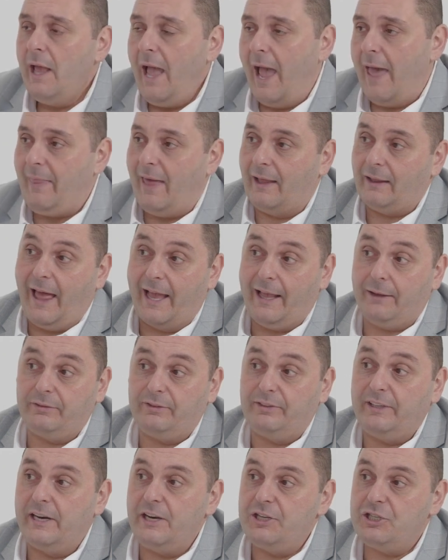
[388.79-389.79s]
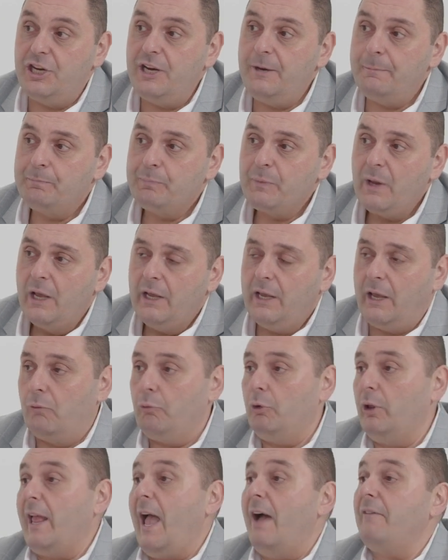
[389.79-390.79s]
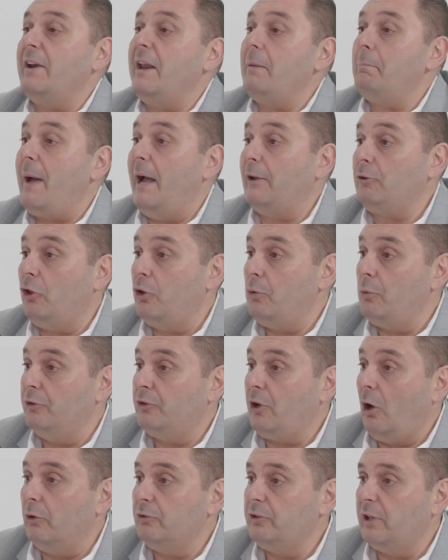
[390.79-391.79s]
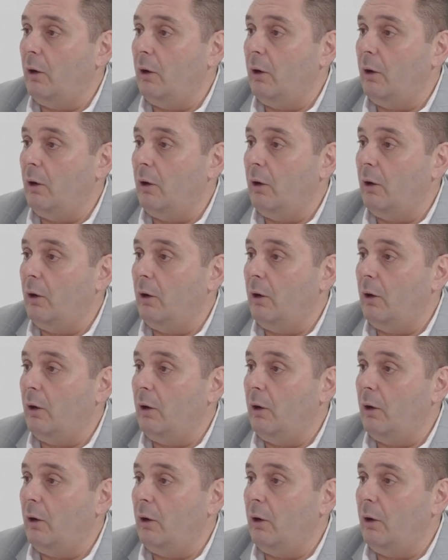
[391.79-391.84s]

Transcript: and that lack of synergy can really have an impact on the results.